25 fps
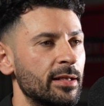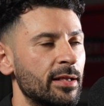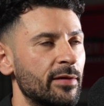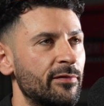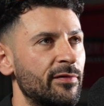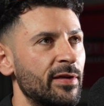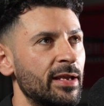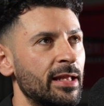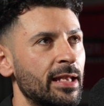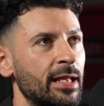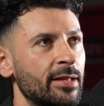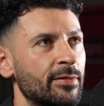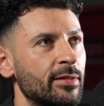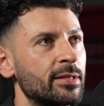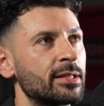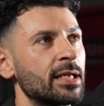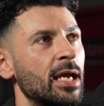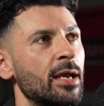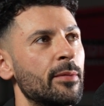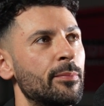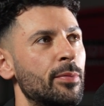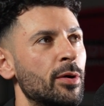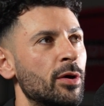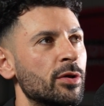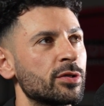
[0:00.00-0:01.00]
I feel like the type
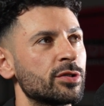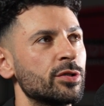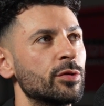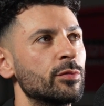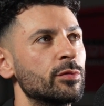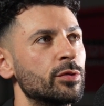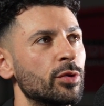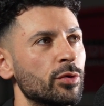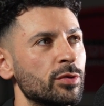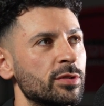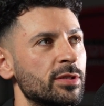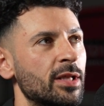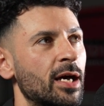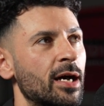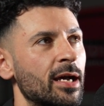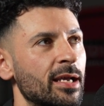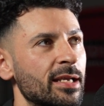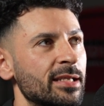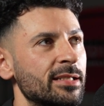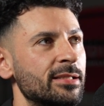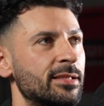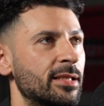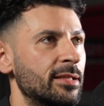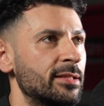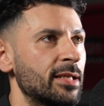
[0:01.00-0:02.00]
of person who does that
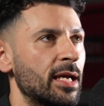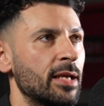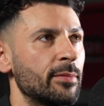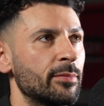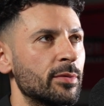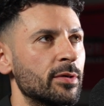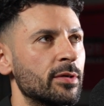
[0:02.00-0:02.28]
is the type